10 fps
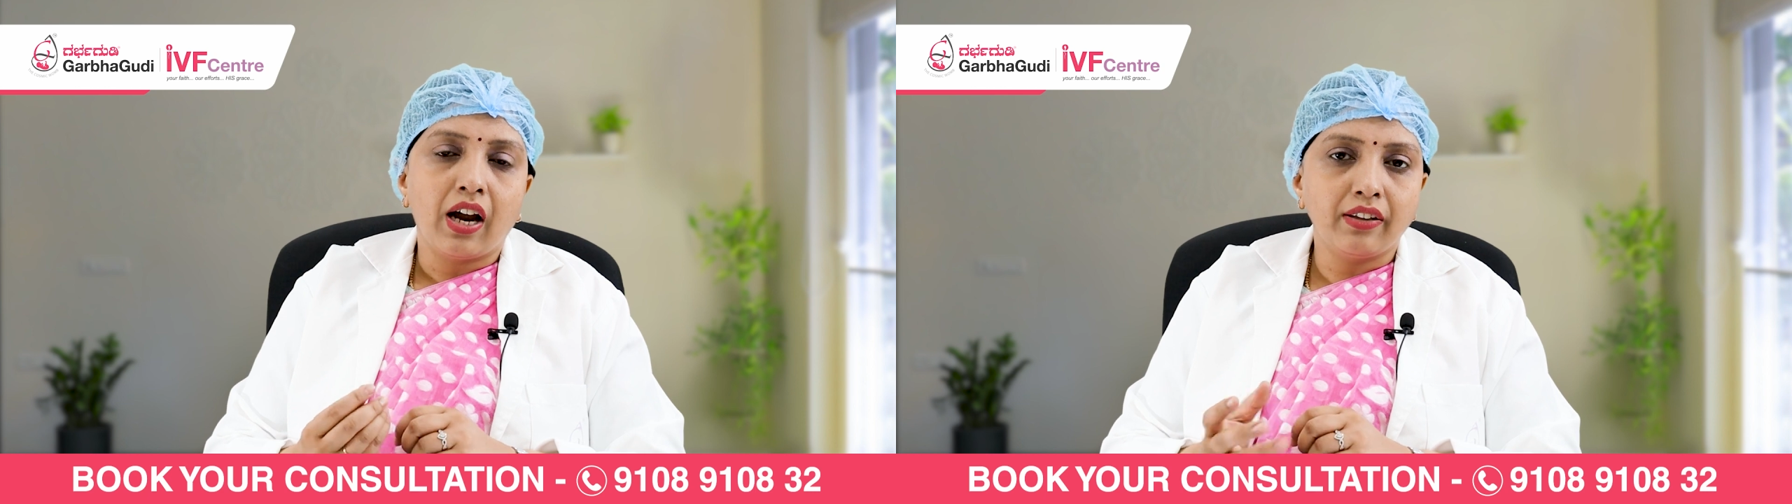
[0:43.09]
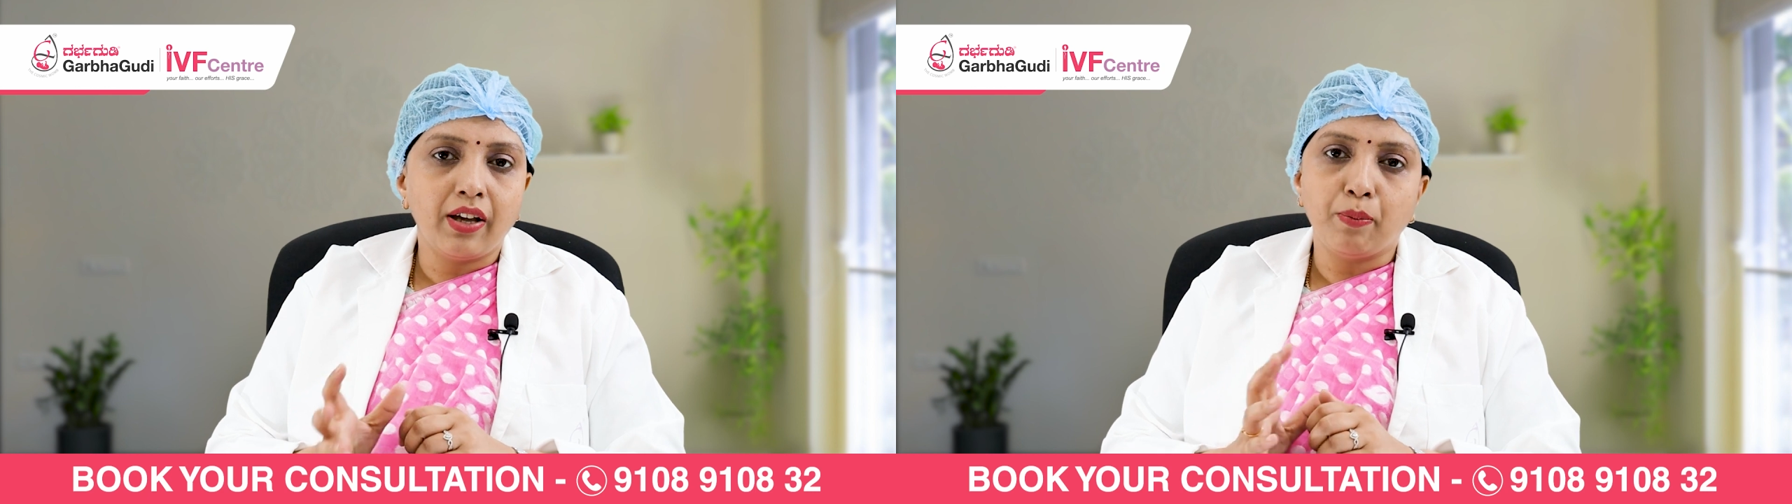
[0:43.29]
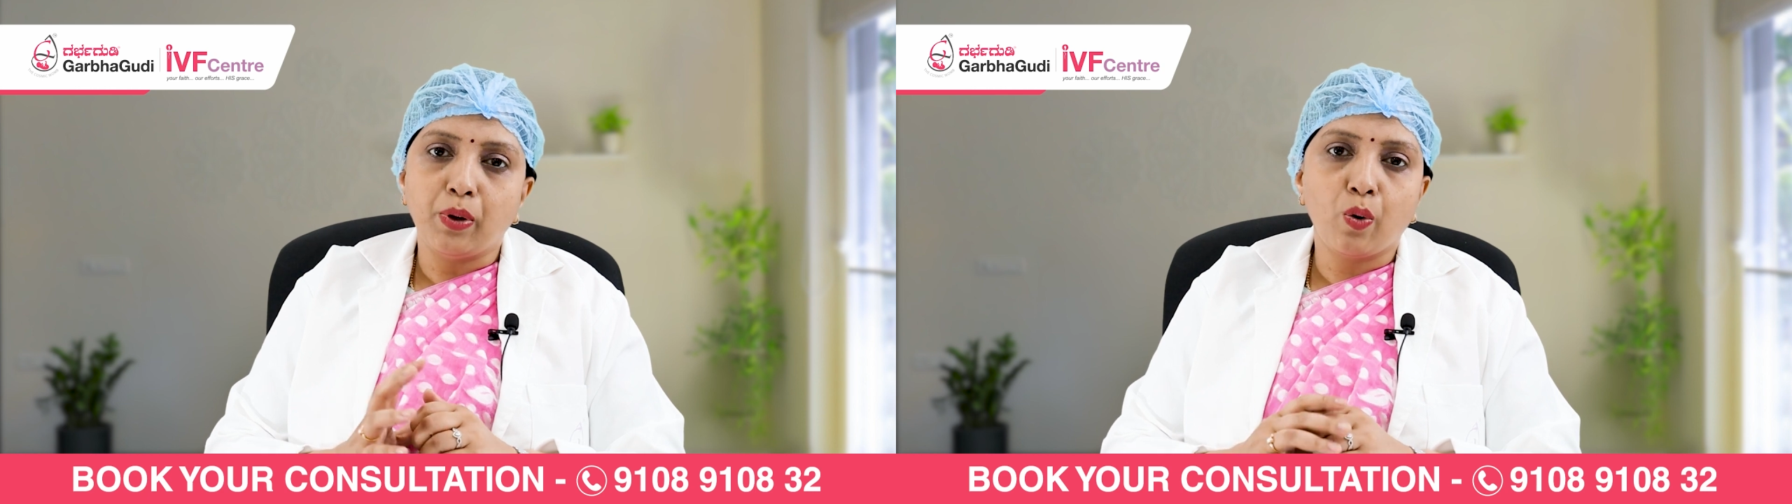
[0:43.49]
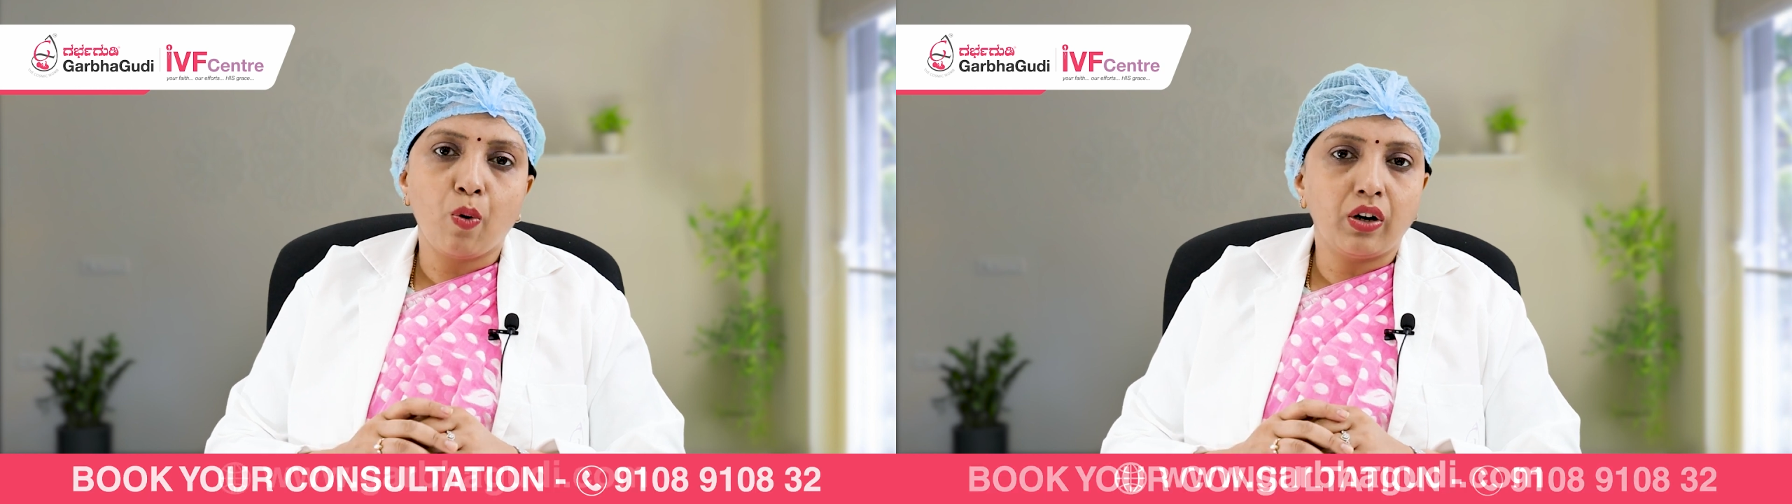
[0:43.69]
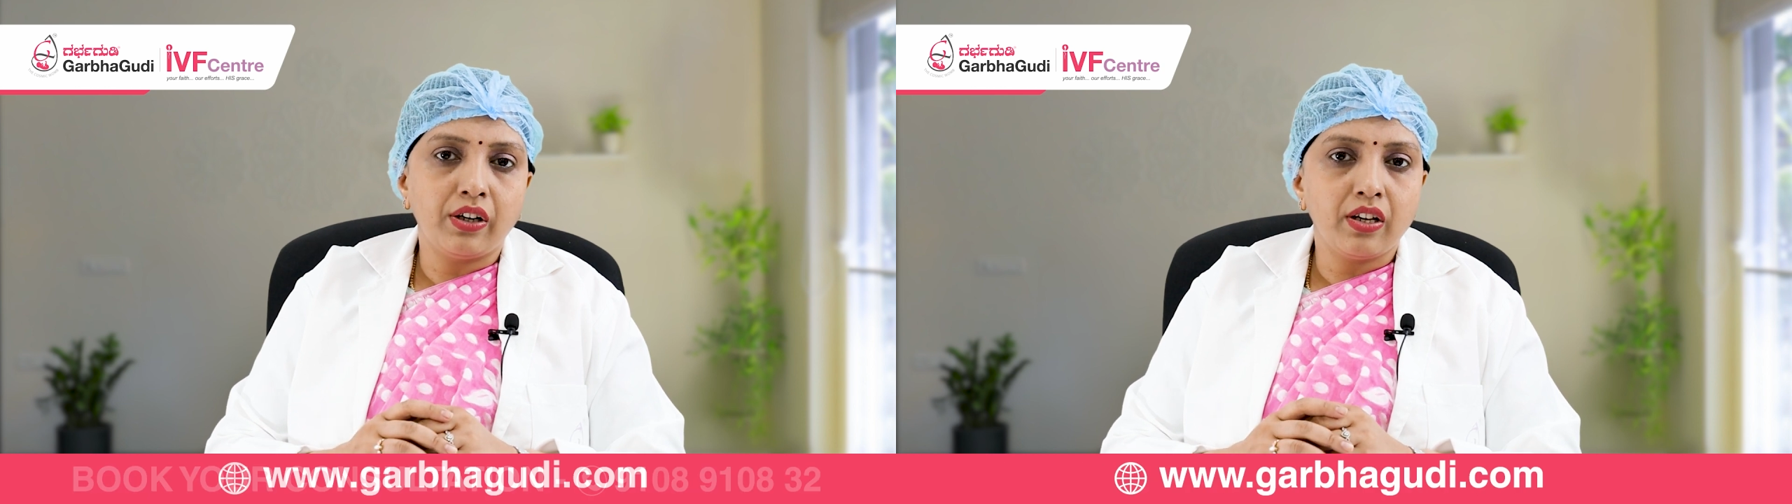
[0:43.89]
and the embryo
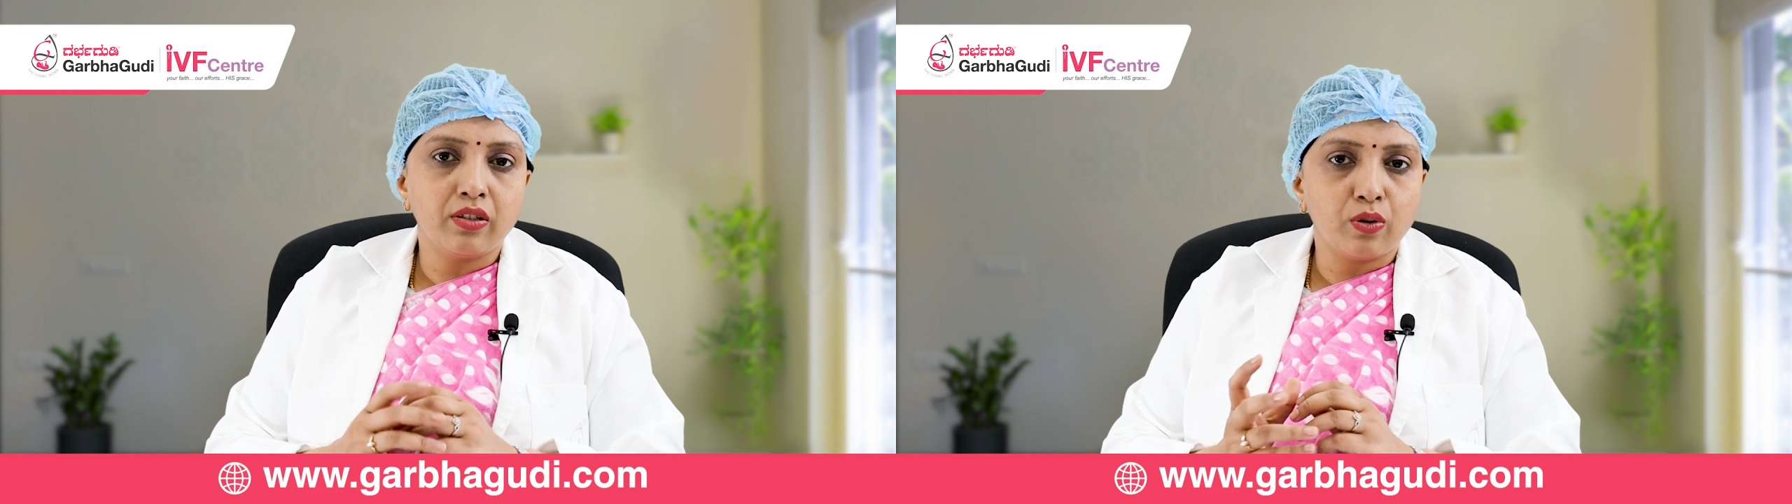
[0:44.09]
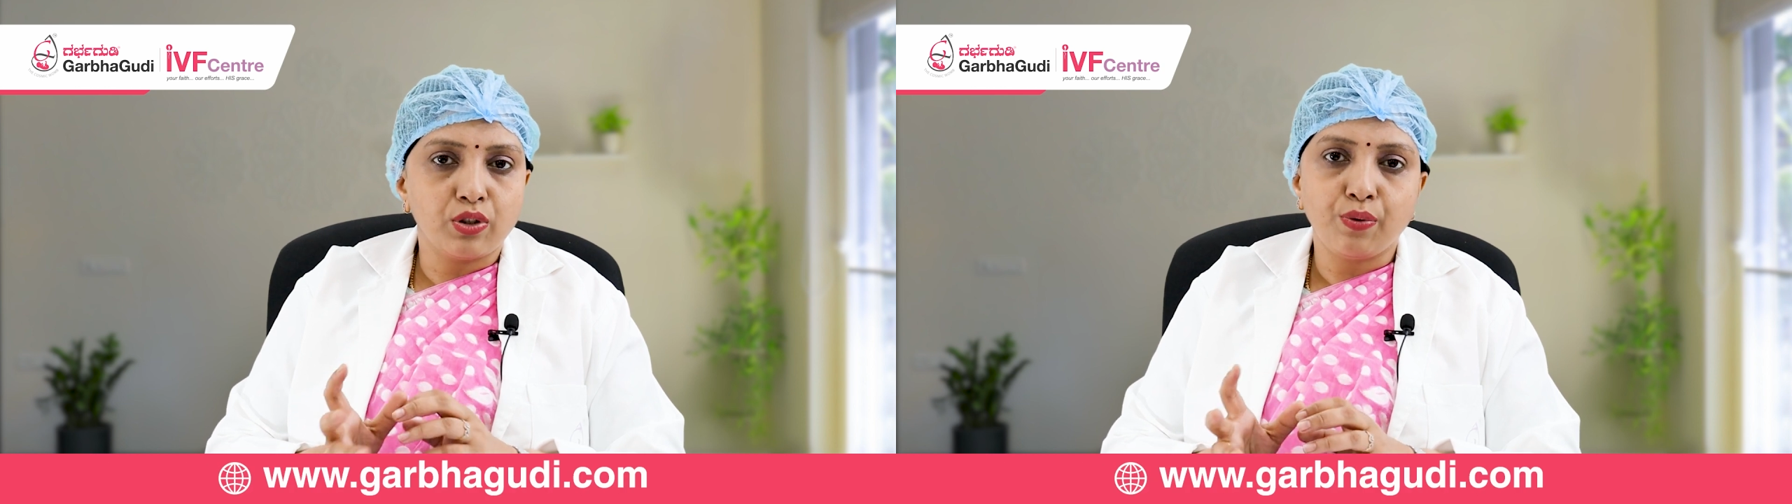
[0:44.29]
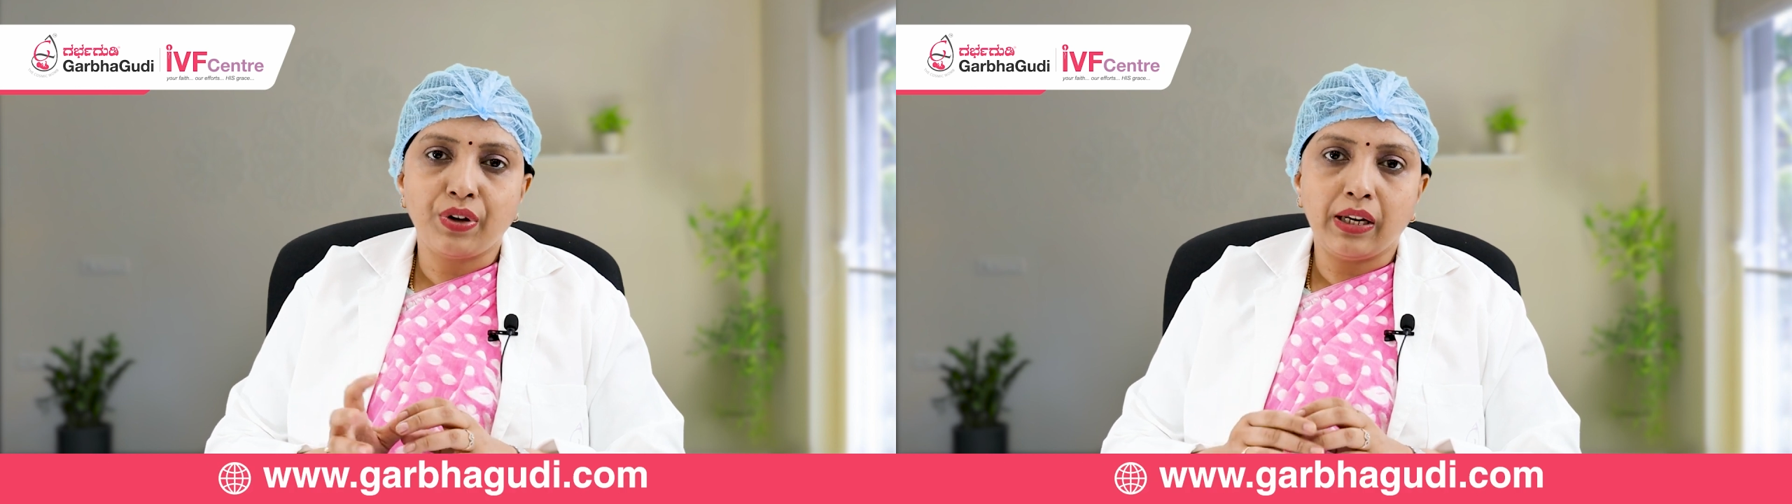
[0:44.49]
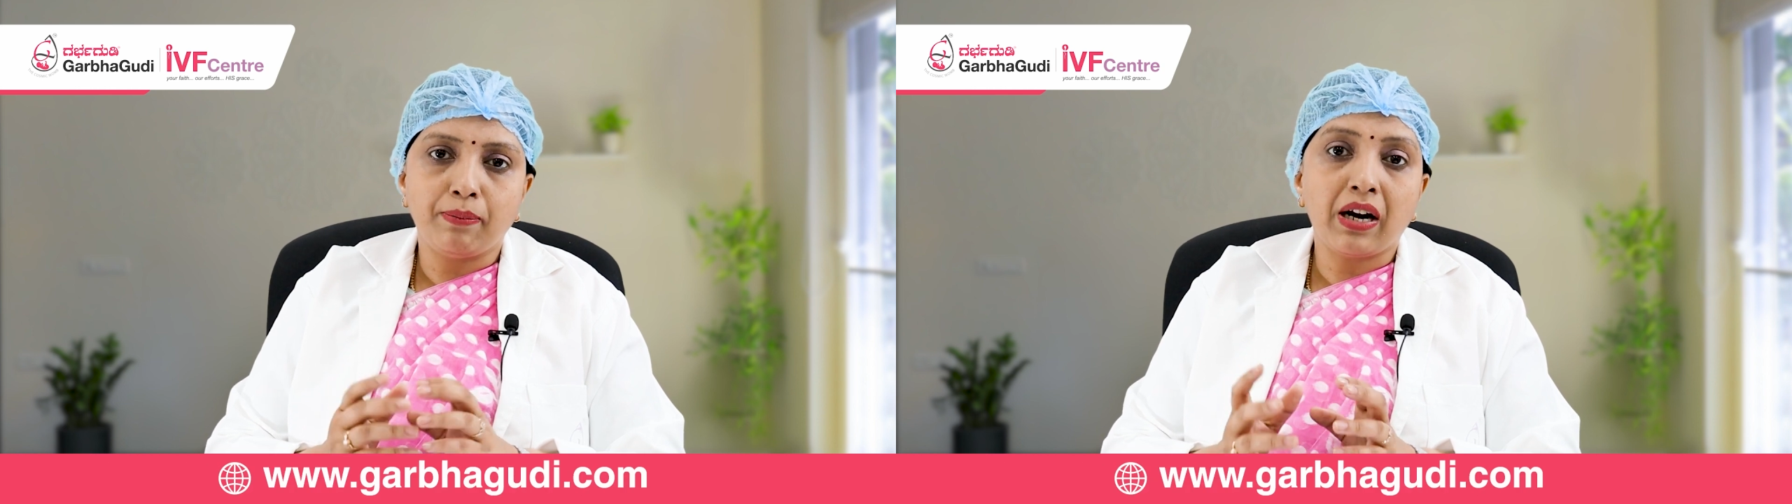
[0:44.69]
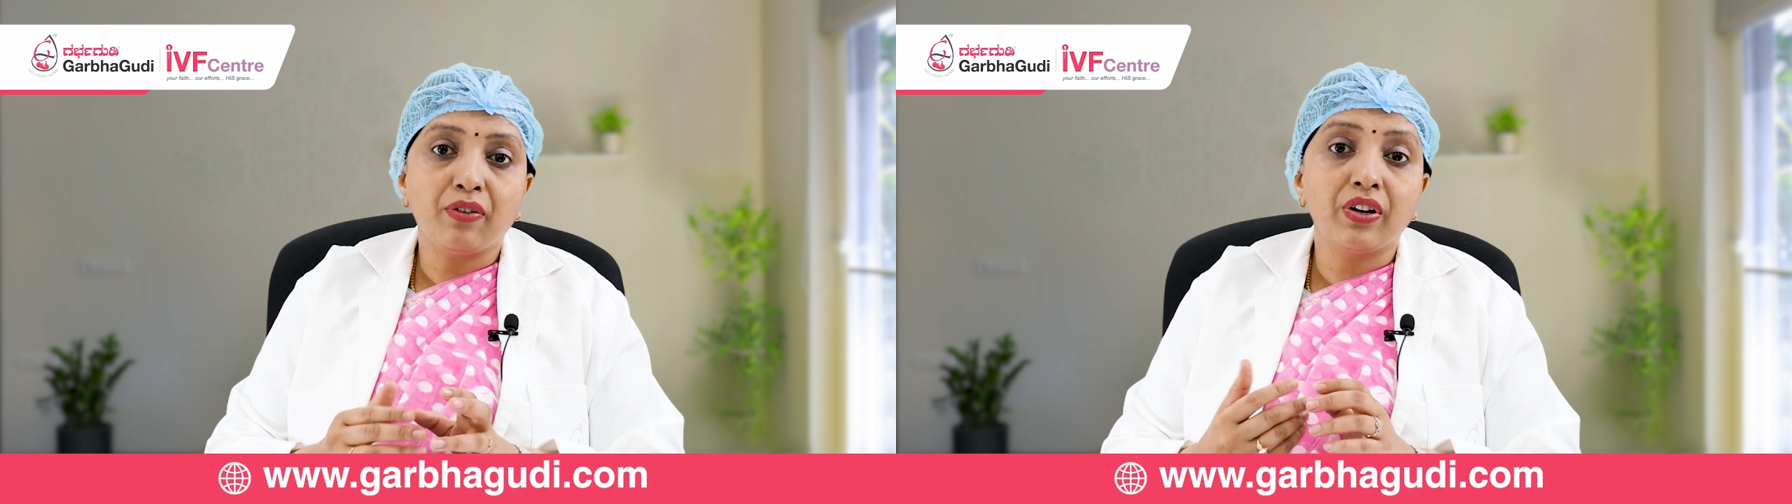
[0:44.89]
quality is also very
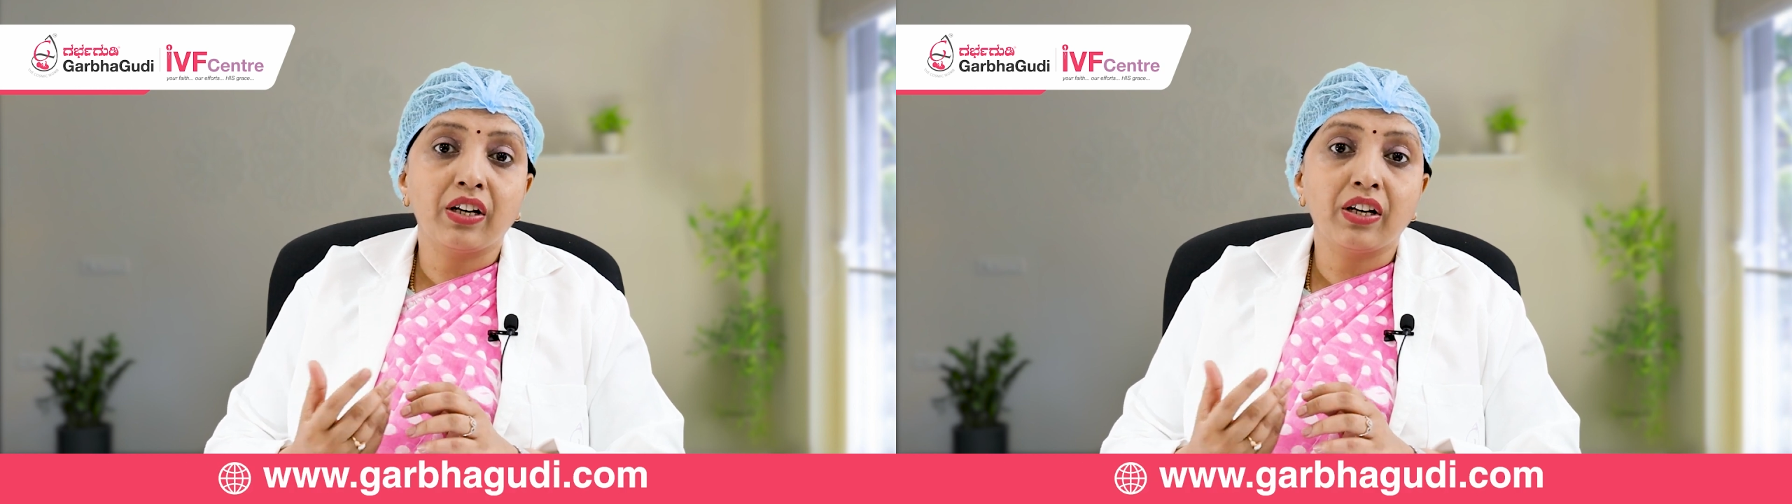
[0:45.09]
bad,